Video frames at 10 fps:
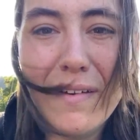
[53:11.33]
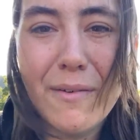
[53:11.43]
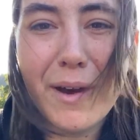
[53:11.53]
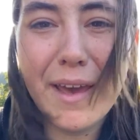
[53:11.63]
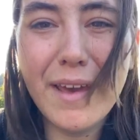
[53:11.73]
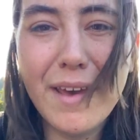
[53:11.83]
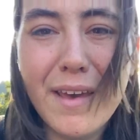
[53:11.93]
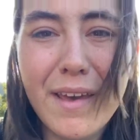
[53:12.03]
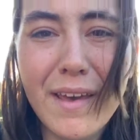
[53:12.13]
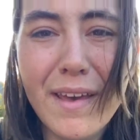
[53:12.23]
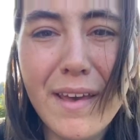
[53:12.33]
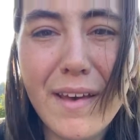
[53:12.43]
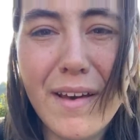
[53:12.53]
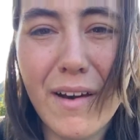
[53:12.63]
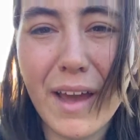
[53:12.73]
Wait.
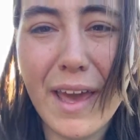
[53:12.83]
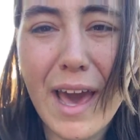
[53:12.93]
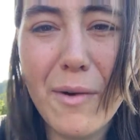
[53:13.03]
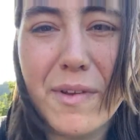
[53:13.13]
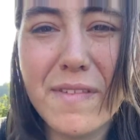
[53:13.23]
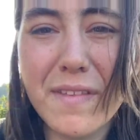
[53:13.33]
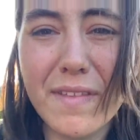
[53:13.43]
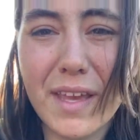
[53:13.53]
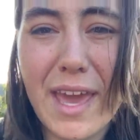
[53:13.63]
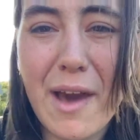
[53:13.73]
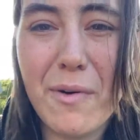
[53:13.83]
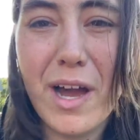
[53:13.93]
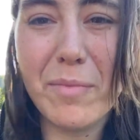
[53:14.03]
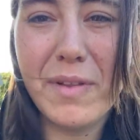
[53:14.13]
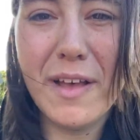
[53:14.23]
Okay, how was the
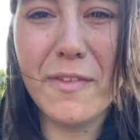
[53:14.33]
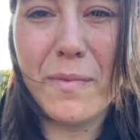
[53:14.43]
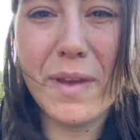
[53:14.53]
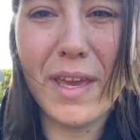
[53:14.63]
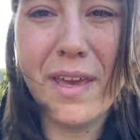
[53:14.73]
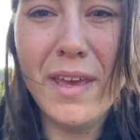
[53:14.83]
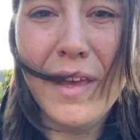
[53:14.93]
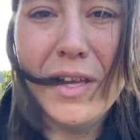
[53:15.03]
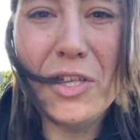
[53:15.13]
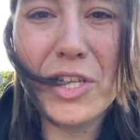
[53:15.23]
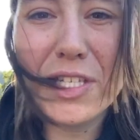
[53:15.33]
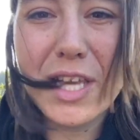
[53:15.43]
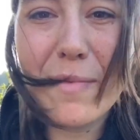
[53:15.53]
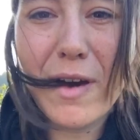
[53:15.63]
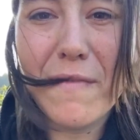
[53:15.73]
catwalk? Plus we just
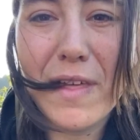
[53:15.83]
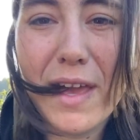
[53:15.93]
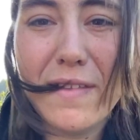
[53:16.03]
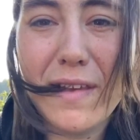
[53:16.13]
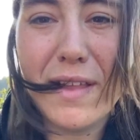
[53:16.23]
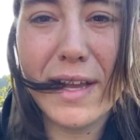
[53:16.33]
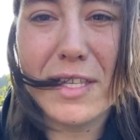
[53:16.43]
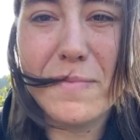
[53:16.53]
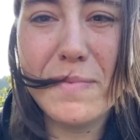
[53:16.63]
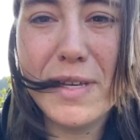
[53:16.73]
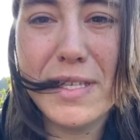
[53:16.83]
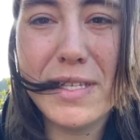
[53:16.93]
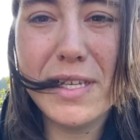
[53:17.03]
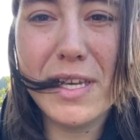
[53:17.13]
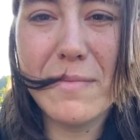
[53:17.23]
came off the AT next
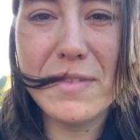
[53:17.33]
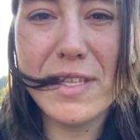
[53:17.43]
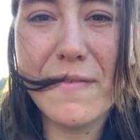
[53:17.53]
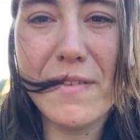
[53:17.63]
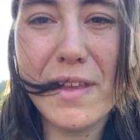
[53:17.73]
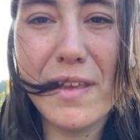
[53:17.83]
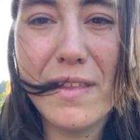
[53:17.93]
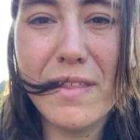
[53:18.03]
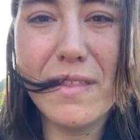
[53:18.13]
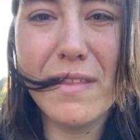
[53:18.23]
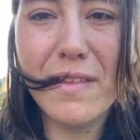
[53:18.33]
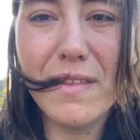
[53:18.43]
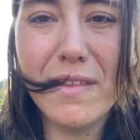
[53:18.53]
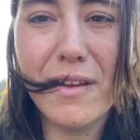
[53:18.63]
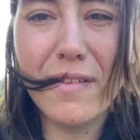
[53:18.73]
PCTM 70.
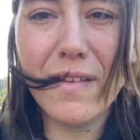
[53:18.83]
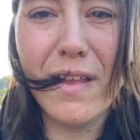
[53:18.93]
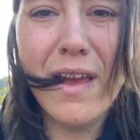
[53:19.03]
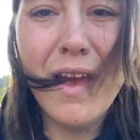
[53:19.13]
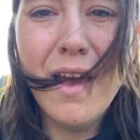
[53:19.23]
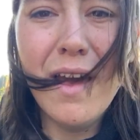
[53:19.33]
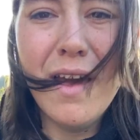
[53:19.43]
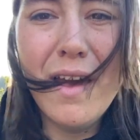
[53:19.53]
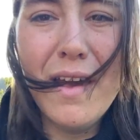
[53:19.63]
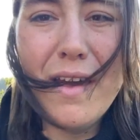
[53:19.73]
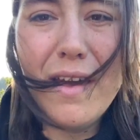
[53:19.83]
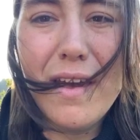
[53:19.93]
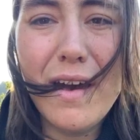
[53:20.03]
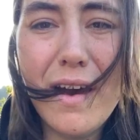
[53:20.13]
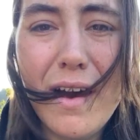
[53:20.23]

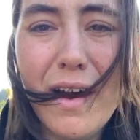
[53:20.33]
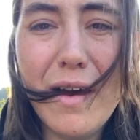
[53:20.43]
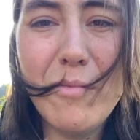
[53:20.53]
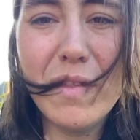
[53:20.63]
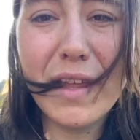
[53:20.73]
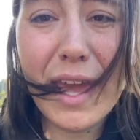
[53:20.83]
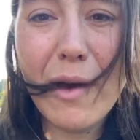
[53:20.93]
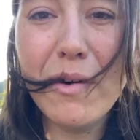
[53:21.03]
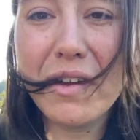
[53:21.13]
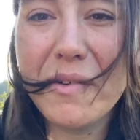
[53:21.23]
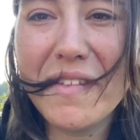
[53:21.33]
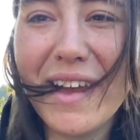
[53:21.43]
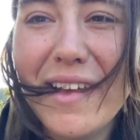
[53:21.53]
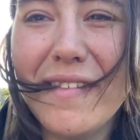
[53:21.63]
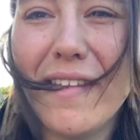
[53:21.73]
The catwalk was nice.